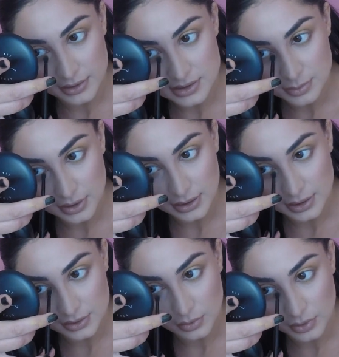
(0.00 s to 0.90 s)
But again, I
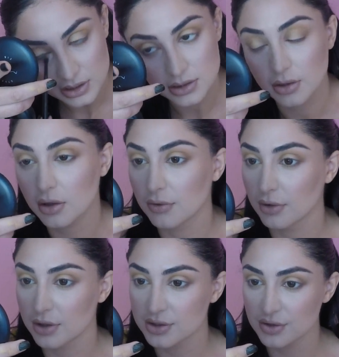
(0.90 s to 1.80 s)
don't want it to look overall
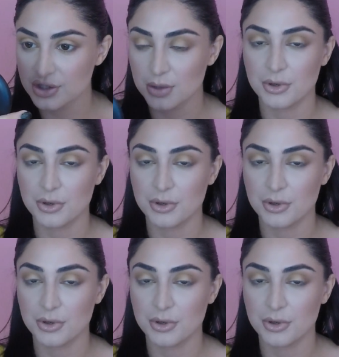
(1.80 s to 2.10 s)
too shimmery.